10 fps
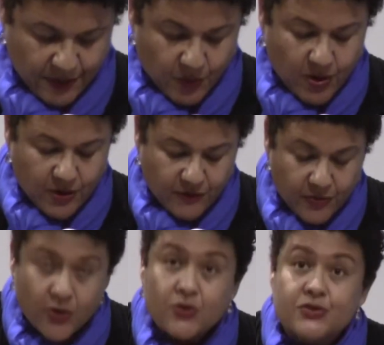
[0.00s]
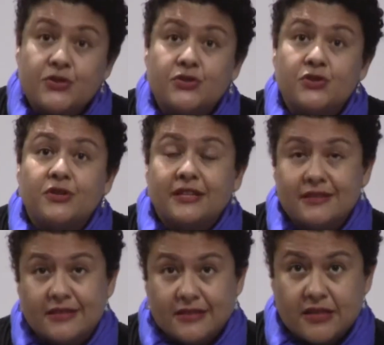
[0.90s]
One of those
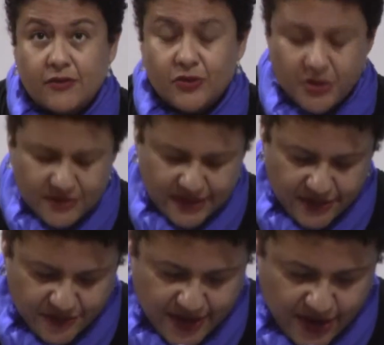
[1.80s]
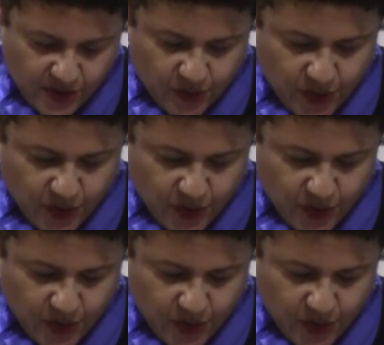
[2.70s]
students, several years later now,